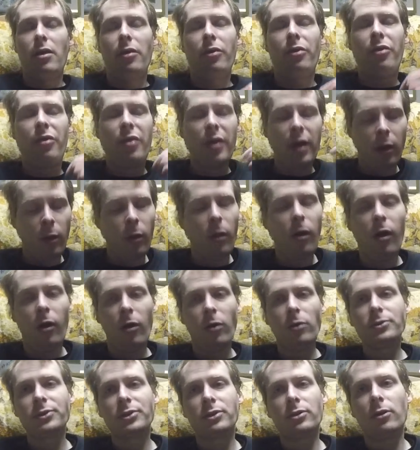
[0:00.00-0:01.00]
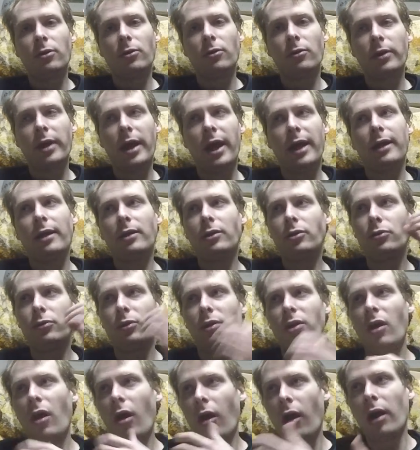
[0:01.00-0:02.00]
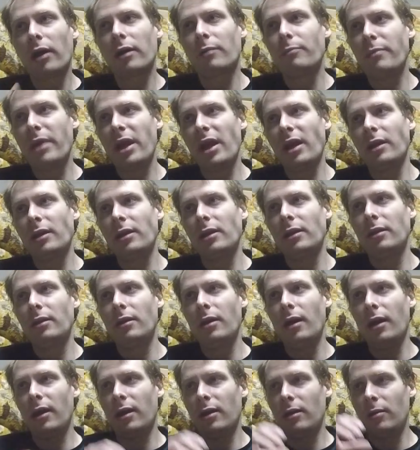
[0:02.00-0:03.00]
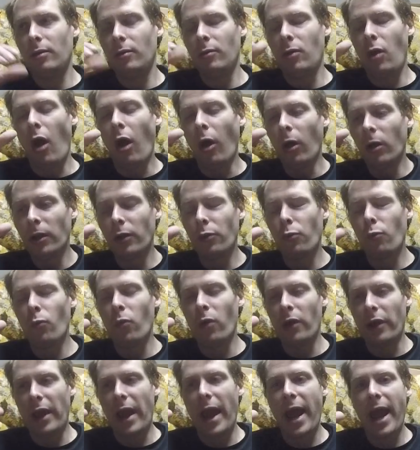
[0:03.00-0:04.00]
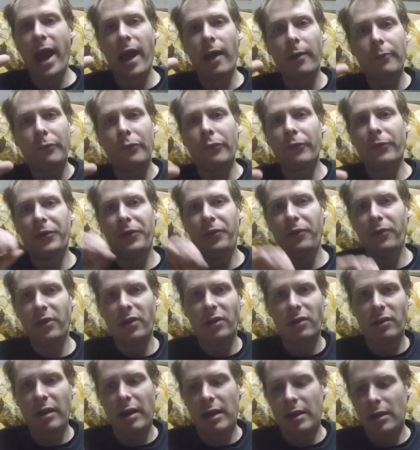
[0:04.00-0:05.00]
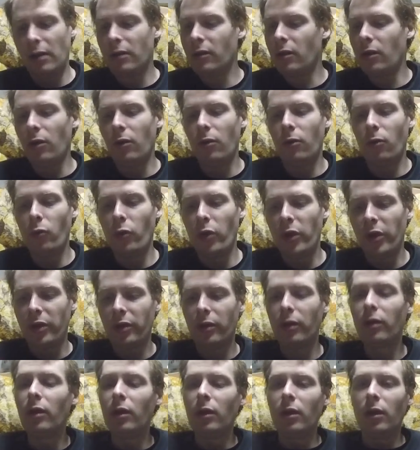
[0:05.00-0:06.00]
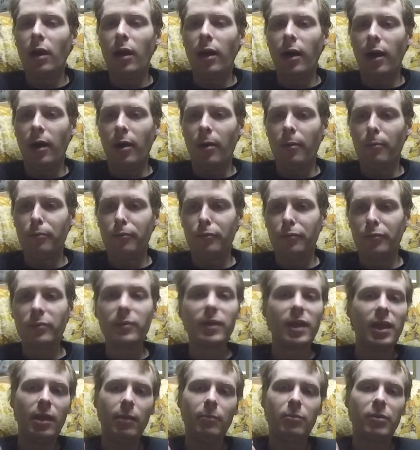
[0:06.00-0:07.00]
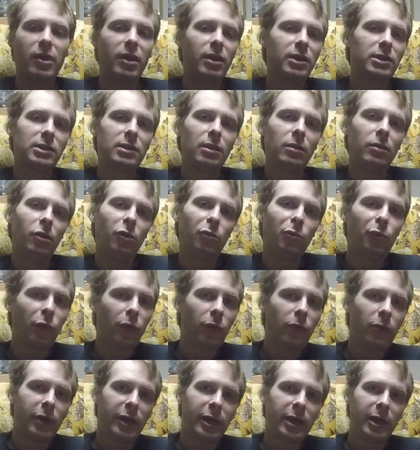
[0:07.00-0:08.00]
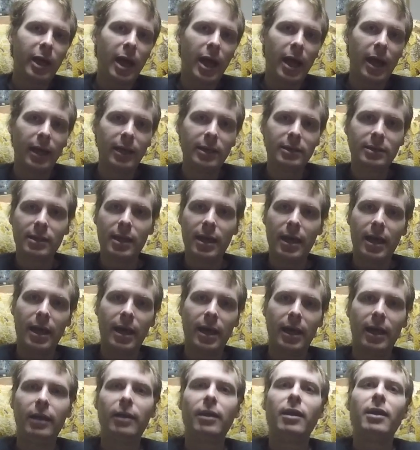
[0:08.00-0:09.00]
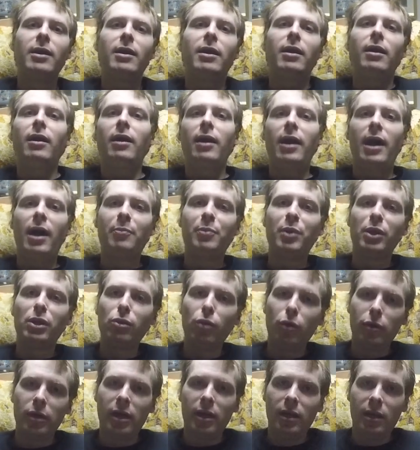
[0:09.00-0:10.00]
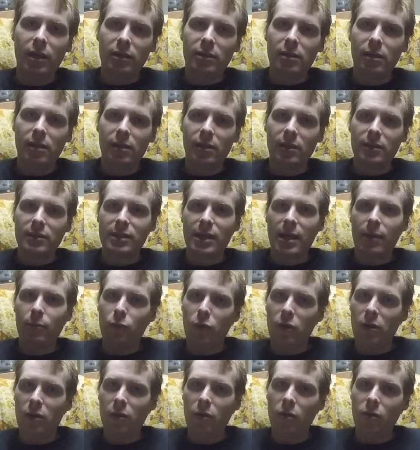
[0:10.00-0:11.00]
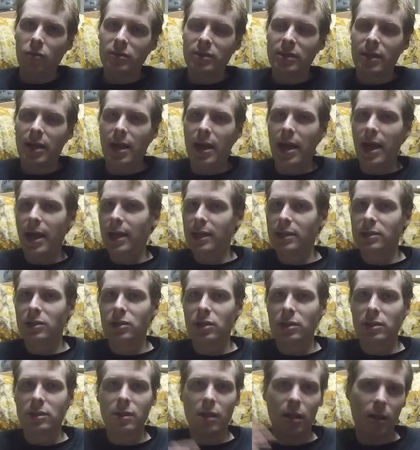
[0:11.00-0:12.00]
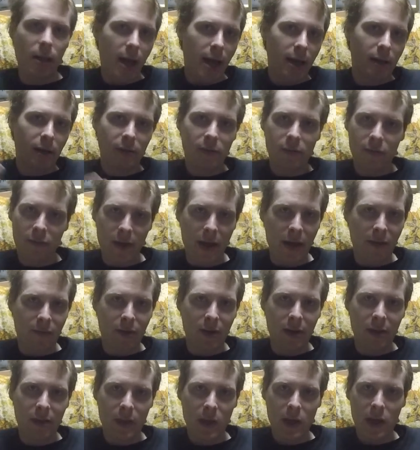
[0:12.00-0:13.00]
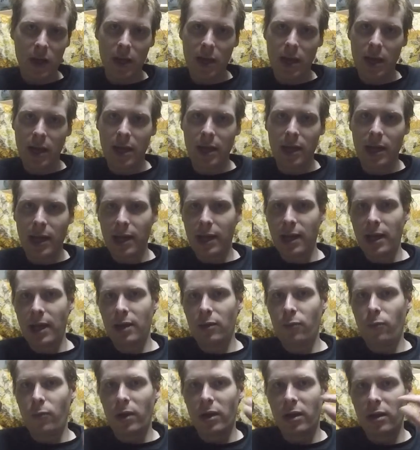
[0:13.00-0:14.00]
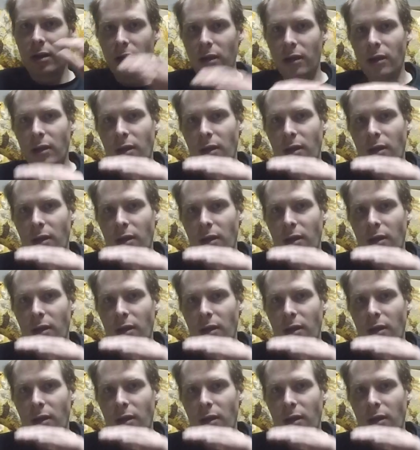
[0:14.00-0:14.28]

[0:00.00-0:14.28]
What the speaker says: They'll also kind of do an automated all-in-one app where you can kind of go and keep things a little more organized. And I've been looking into this. I'm one of those that has just a lot of everything, and I kind of want to